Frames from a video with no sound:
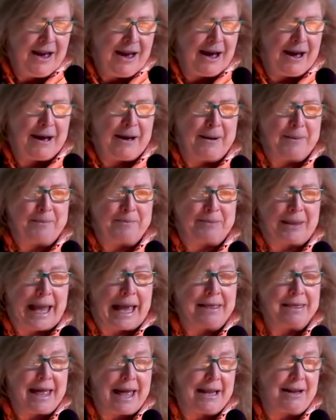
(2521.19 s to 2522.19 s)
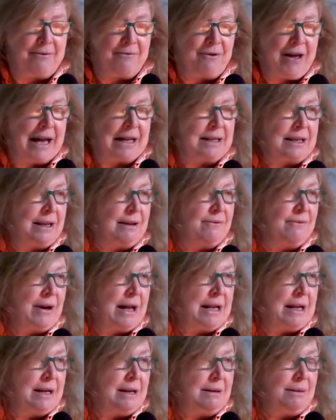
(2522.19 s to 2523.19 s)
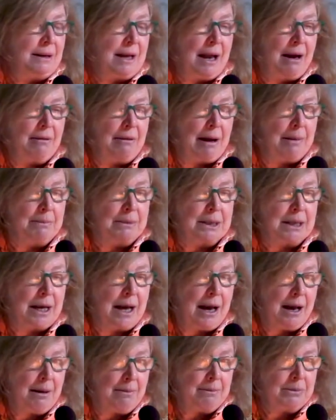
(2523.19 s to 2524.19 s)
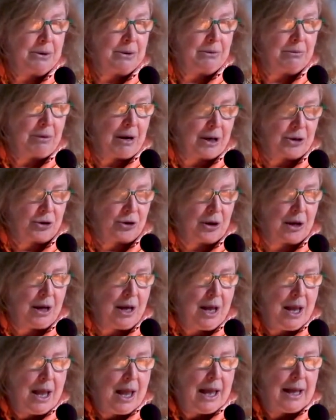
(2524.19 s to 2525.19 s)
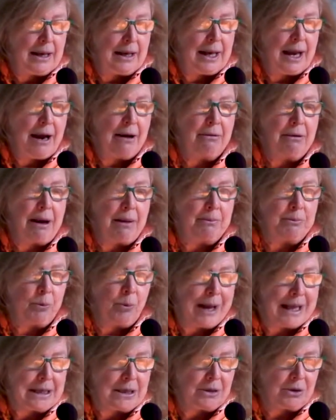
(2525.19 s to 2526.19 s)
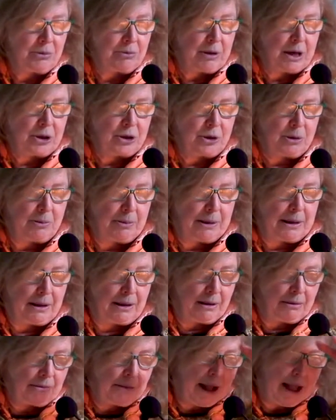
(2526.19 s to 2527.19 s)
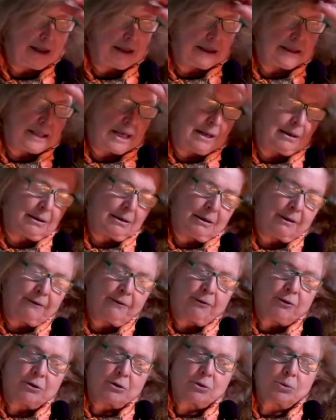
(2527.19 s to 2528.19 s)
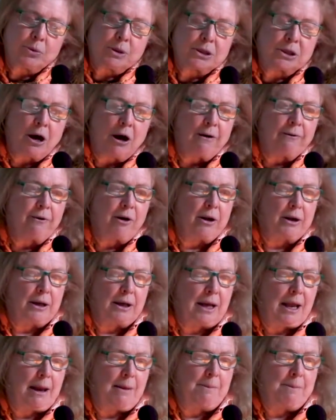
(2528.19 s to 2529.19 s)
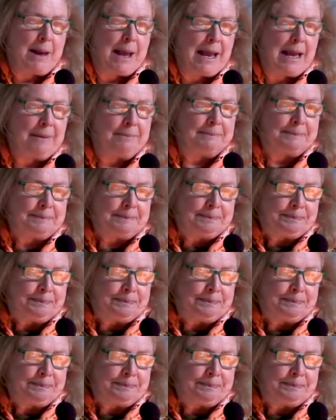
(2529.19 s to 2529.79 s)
um, and then in fact he invited Carême to come to Russia, and Carême went to Russia, but Alexander the First was off on a campaign.